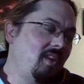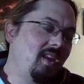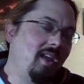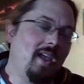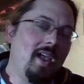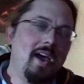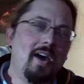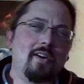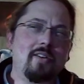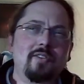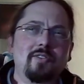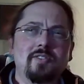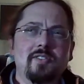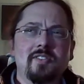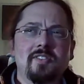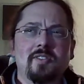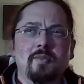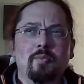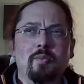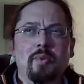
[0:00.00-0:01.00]
how does
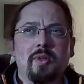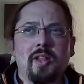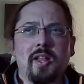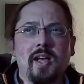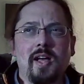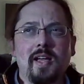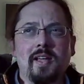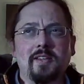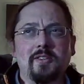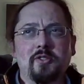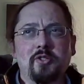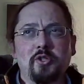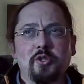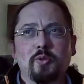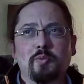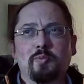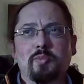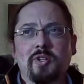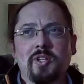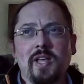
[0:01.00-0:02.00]
this apply to
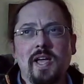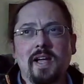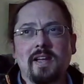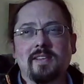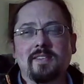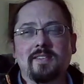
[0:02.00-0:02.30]
Plex